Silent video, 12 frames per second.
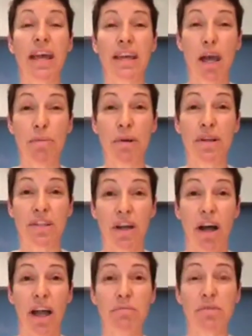a couple of
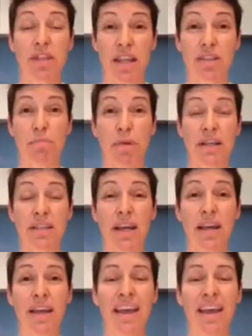times. That's the butter.